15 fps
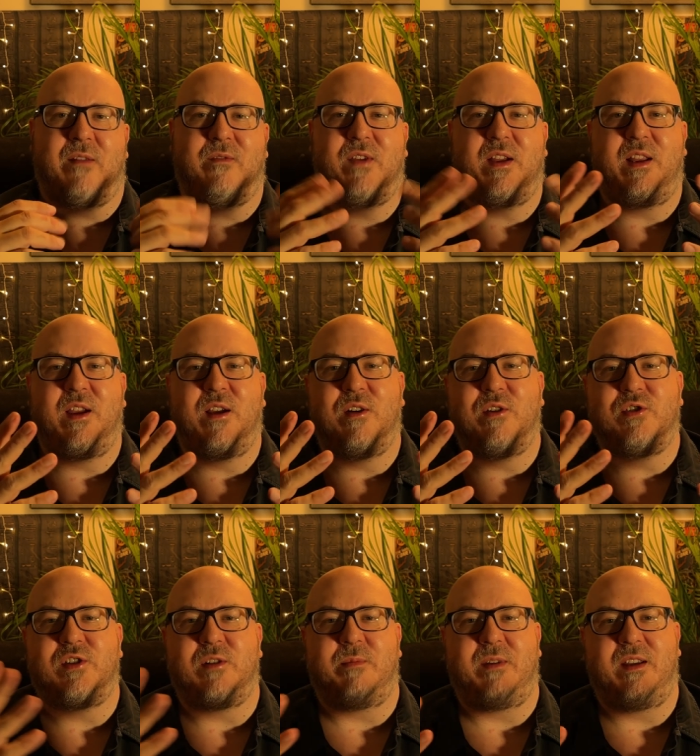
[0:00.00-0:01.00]
video
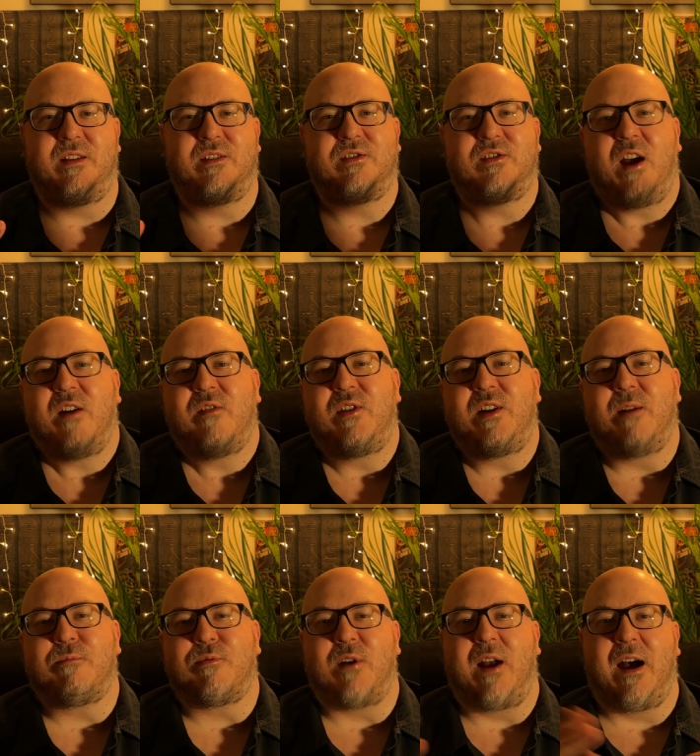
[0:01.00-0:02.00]
should be solving a
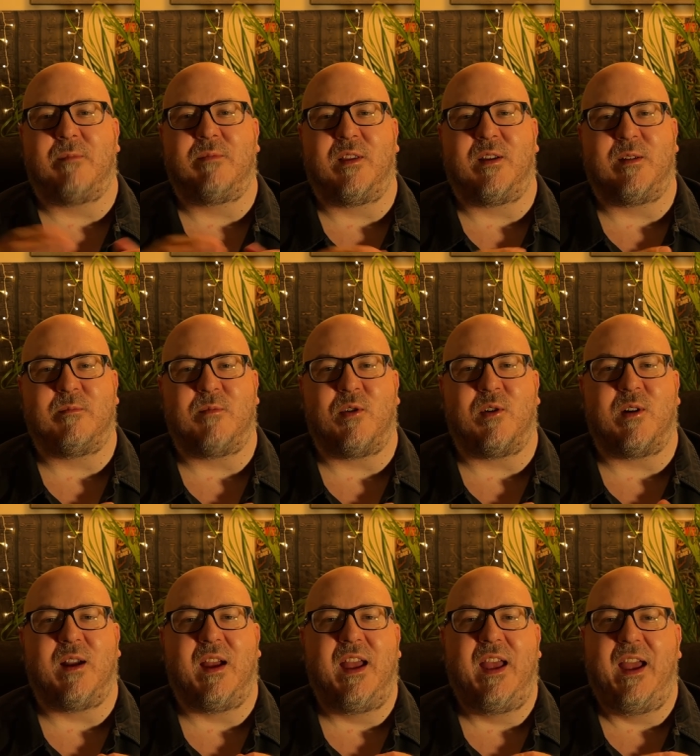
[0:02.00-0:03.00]
problem or